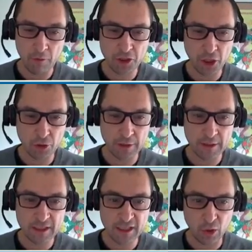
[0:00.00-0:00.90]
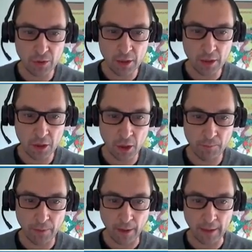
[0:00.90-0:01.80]
which shows that Southern
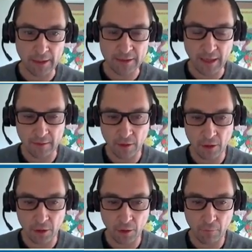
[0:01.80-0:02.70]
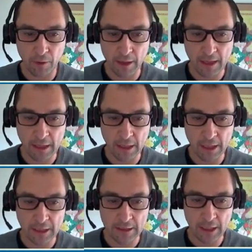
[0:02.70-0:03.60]
Europe and the Central Europe will
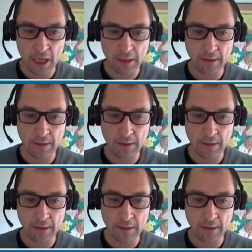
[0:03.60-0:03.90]
increase